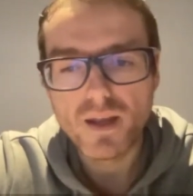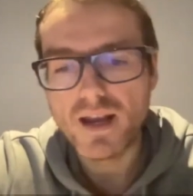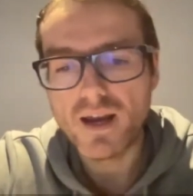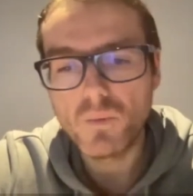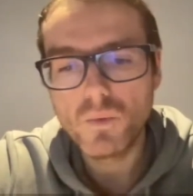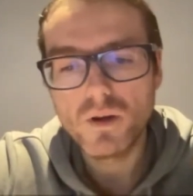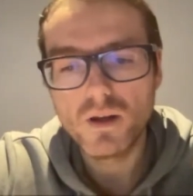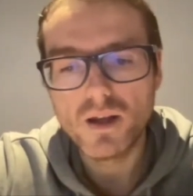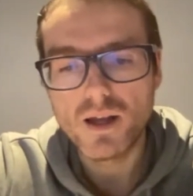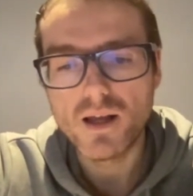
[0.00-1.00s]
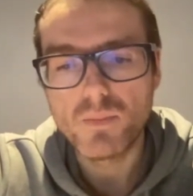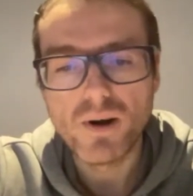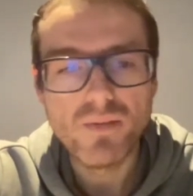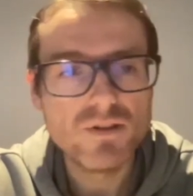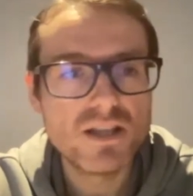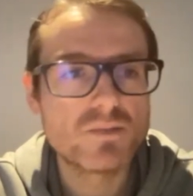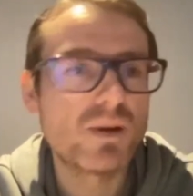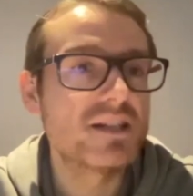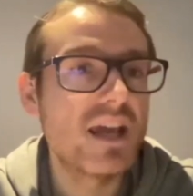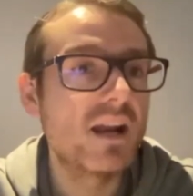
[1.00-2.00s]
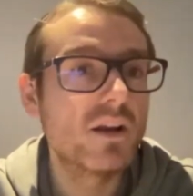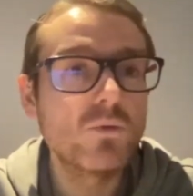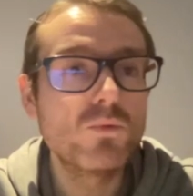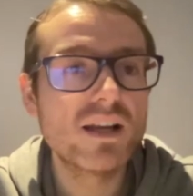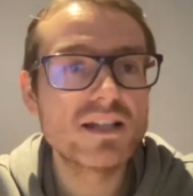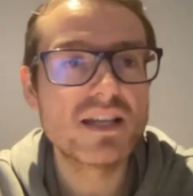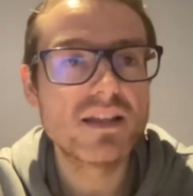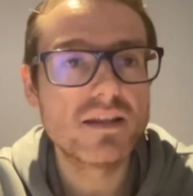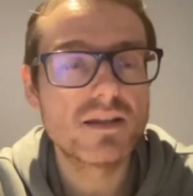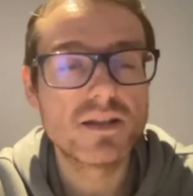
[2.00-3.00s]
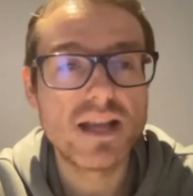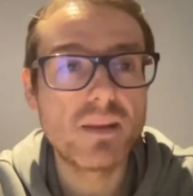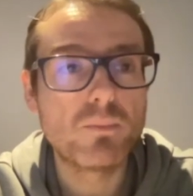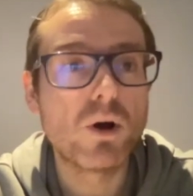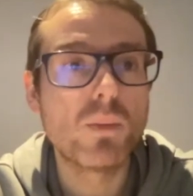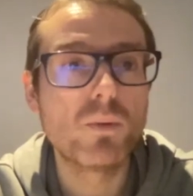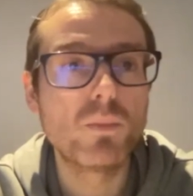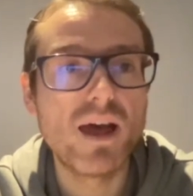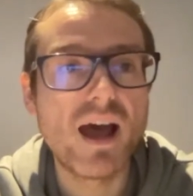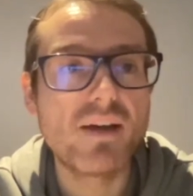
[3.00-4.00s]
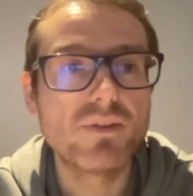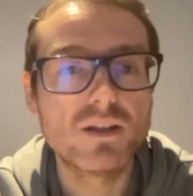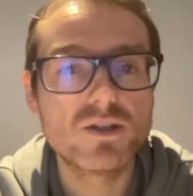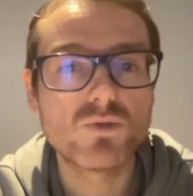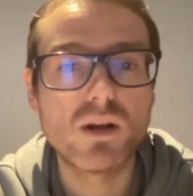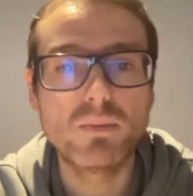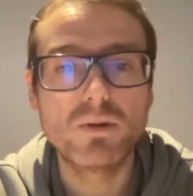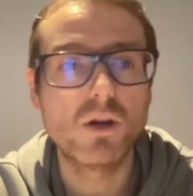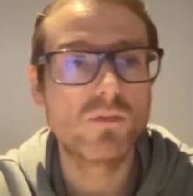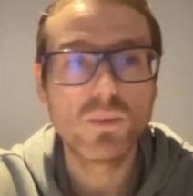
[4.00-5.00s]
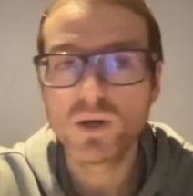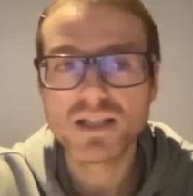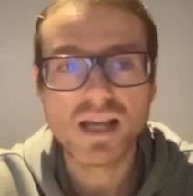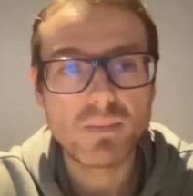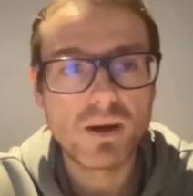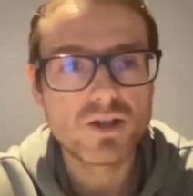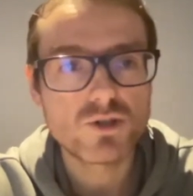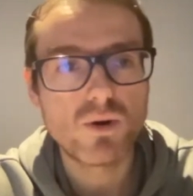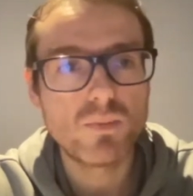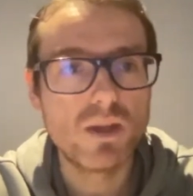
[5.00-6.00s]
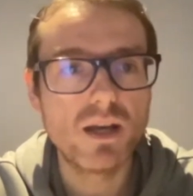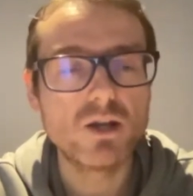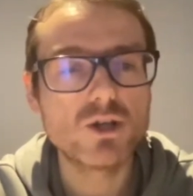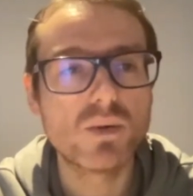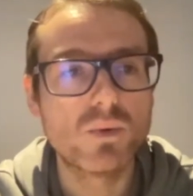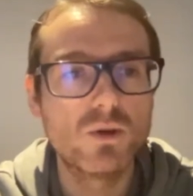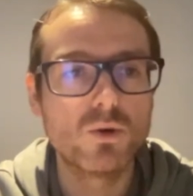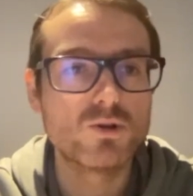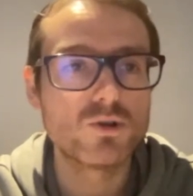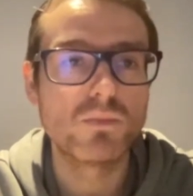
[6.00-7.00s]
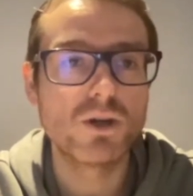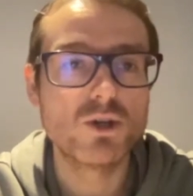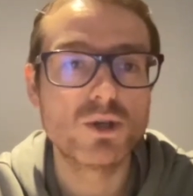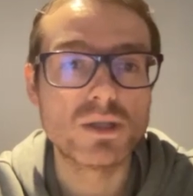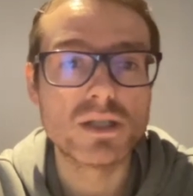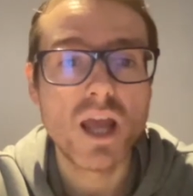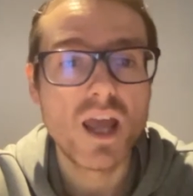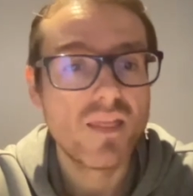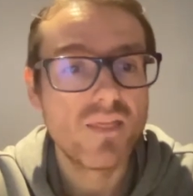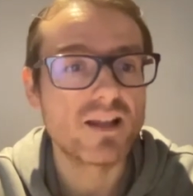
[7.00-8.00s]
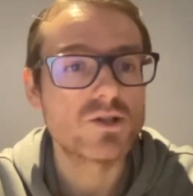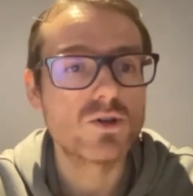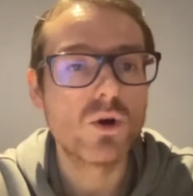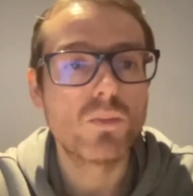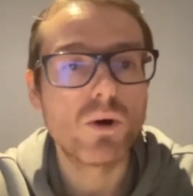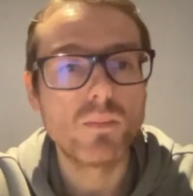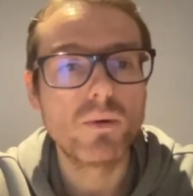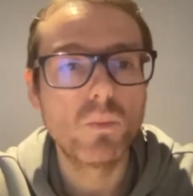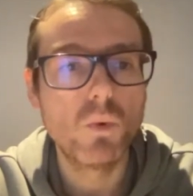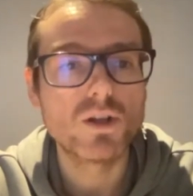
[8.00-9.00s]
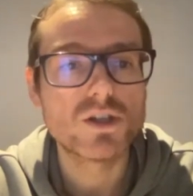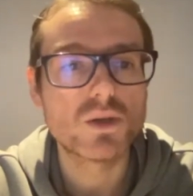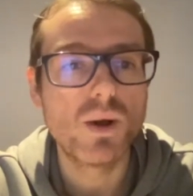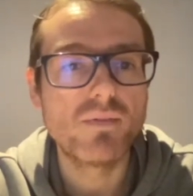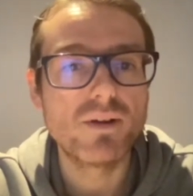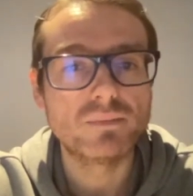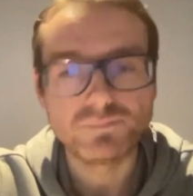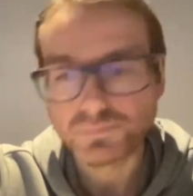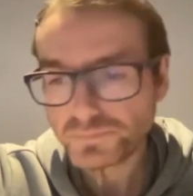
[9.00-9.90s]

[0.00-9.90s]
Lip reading: Now, I'll preface this by saying I don't really see that there's any problem with having a script. You know, if you want to type out a script initially with your submissions, that's no problem whatsoever.